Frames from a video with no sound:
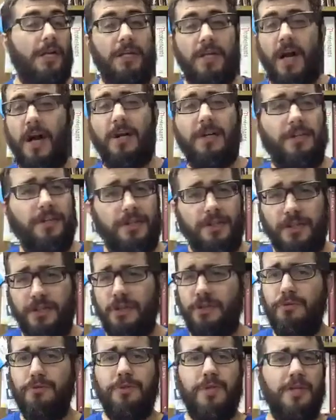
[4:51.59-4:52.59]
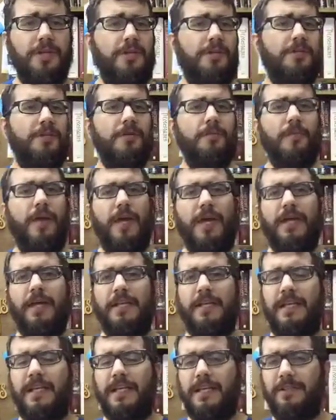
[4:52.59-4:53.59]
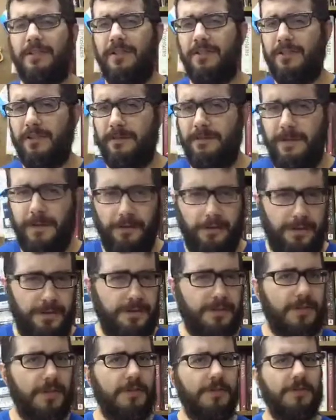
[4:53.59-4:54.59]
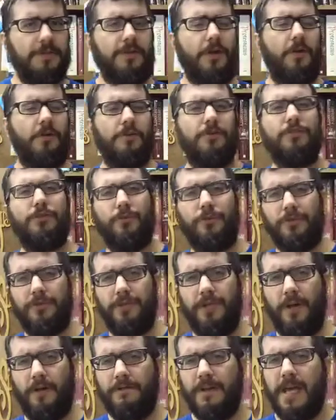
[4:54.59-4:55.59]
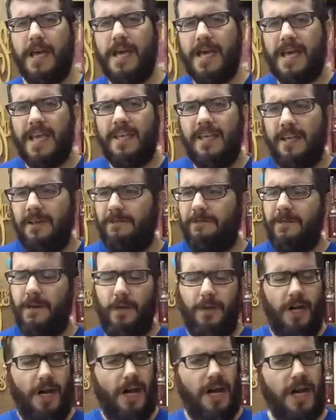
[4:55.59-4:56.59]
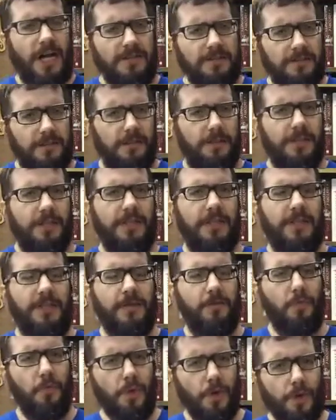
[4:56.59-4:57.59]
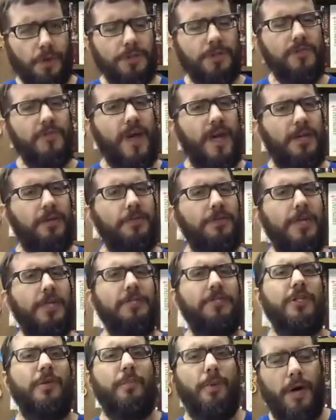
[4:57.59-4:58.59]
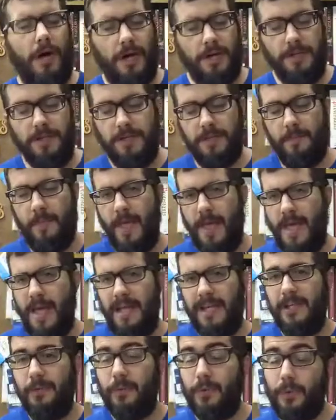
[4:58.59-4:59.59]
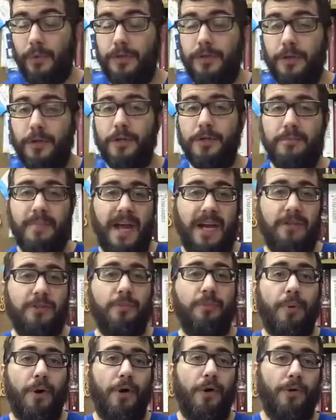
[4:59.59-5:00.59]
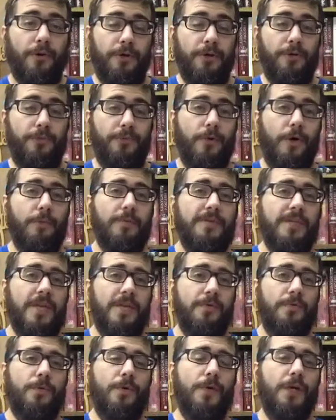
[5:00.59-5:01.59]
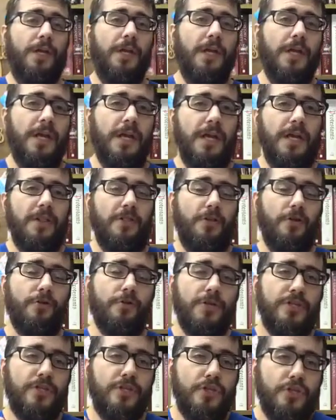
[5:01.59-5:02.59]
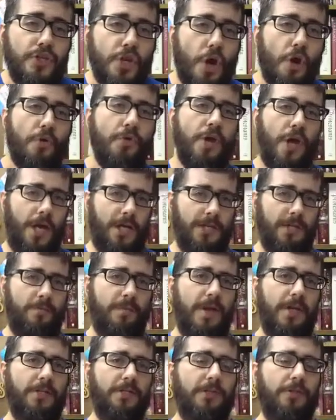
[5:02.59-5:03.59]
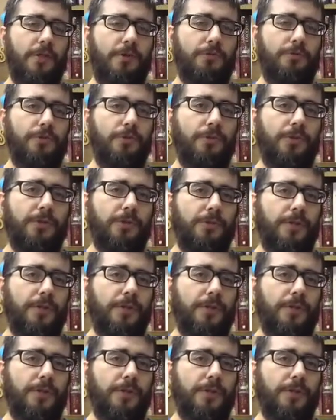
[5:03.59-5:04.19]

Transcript: God couldn't use him, and he's just a filthy sinner, and all this sort of stuff. He he felt constantly the words of accusation upon him. He would return back to Paul here in Romans eight one. There is no condemnation of those who are in